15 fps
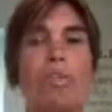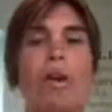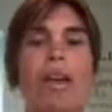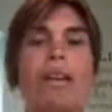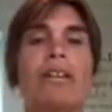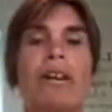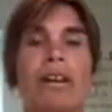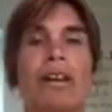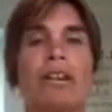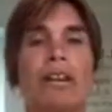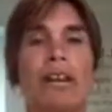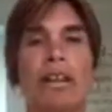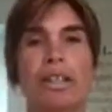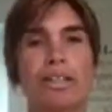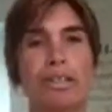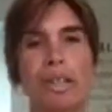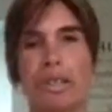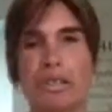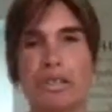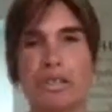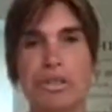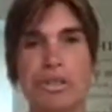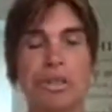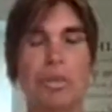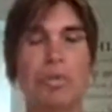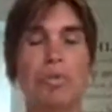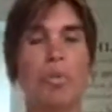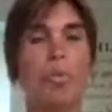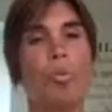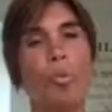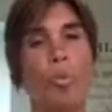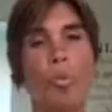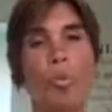Why can't I just do